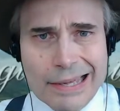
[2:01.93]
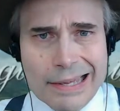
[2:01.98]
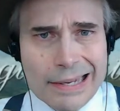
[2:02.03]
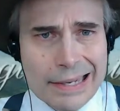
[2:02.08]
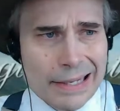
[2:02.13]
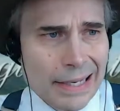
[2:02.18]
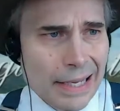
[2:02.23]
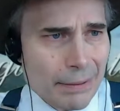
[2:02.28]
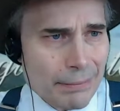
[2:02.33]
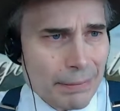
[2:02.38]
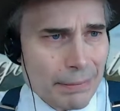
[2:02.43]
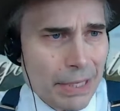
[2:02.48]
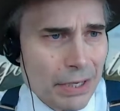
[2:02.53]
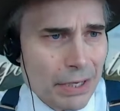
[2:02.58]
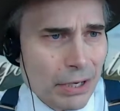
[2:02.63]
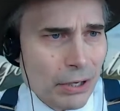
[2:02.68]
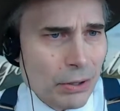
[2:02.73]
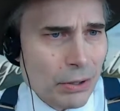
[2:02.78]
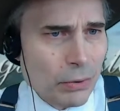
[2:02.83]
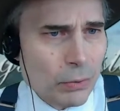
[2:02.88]
let me
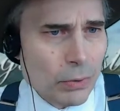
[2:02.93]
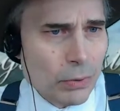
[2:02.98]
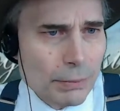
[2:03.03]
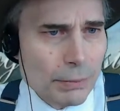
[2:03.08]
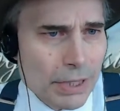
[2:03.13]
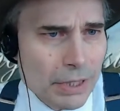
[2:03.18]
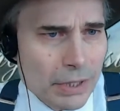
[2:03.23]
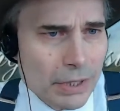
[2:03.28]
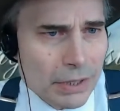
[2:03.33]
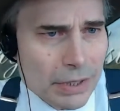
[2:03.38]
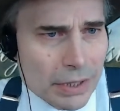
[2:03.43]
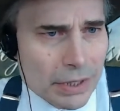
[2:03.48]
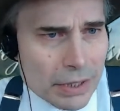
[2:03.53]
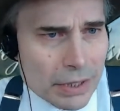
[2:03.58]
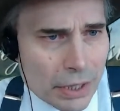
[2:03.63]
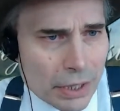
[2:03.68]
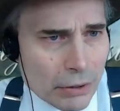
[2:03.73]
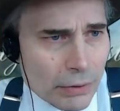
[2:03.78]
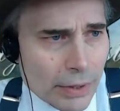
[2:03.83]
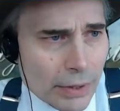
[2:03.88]
know. We'll be good to
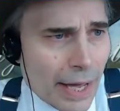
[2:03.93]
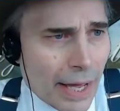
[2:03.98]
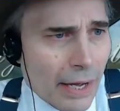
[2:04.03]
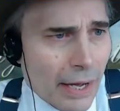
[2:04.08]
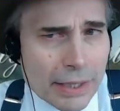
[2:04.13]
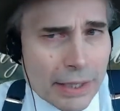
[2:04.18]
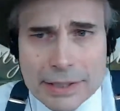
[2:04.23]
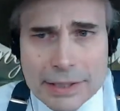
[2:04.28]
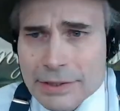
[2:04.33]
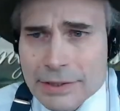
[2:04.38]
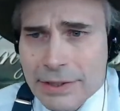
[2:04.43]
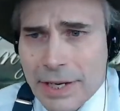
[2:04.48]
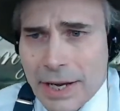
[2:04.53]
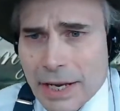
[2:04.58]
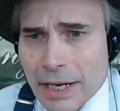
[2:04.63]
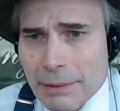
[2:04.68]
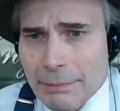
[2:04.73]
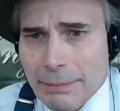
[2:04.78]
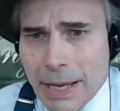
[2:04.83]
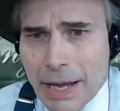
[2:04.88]
go. Now, let's
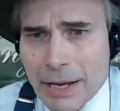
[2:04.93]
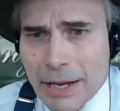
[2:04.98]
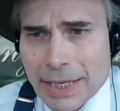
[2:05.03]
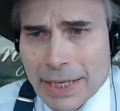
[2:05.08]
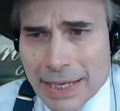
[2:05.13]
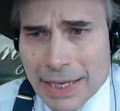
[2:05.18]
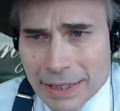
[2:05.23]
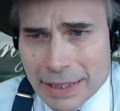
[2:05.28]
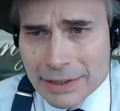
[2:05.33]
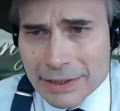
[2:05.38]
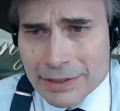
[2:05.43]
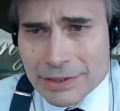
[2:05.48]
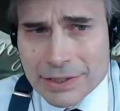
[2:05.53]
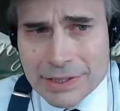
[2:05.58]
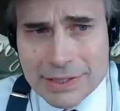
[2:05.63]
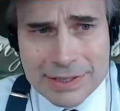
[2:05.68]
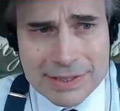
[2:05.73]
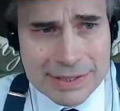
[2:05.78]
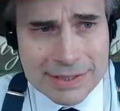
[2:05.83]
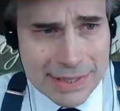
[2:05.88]
chat about English
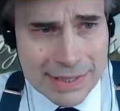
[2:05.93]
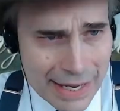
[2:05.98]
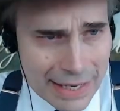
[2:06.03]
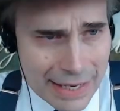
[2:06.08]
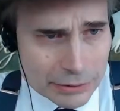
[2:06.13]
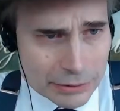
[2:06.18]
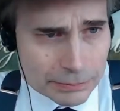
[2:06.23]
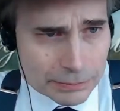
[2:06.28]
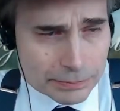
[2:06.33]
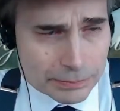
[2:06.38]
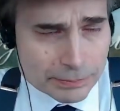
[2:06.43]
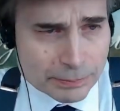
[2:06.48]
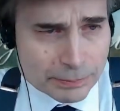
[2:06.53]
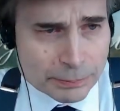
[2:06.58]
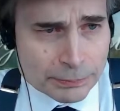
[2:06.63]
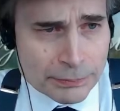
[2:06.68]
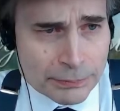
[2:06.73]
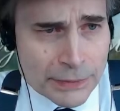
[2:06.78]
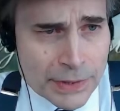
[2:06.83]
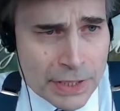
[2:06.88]
Estate.
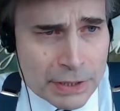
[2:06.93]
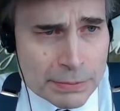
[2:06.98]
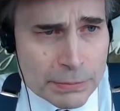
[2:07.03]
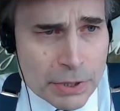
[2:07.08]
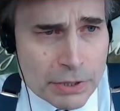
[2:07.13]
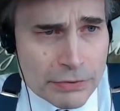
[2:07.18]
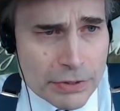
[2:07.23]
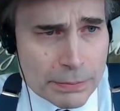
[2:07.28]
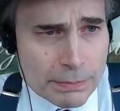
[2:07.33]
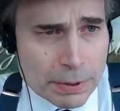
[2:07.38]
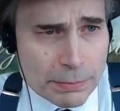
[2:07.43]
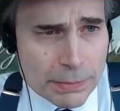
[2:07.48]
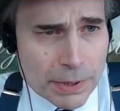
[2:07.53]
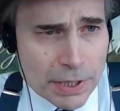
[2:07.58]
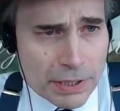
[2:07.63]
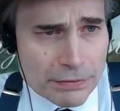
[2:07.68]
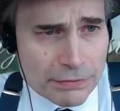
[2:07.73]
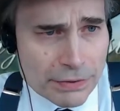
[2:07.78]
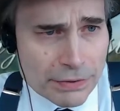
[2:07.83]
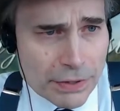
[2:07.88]
This movie
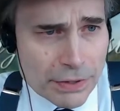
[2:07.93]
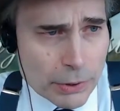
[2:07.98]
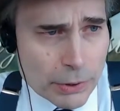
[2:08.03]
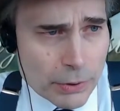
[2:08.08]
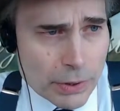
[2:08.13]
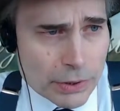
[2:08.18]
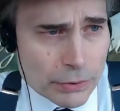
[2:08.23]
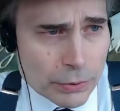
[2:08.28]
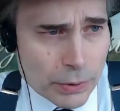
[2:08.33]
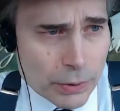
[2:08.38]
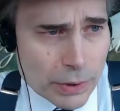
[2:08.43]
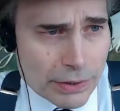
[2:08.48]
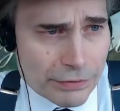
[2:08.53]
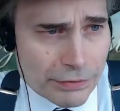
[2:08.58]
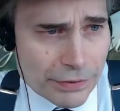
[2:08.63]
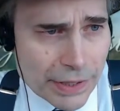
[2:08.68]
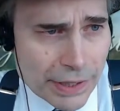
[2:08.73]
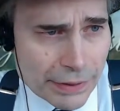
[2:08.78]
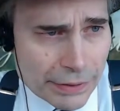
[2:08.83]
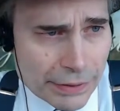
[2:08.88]
premiered February
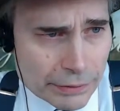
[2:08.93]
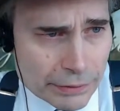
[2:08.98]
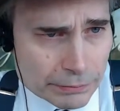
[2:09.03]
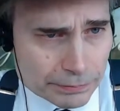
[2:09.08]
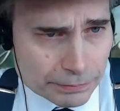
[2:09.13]
25th.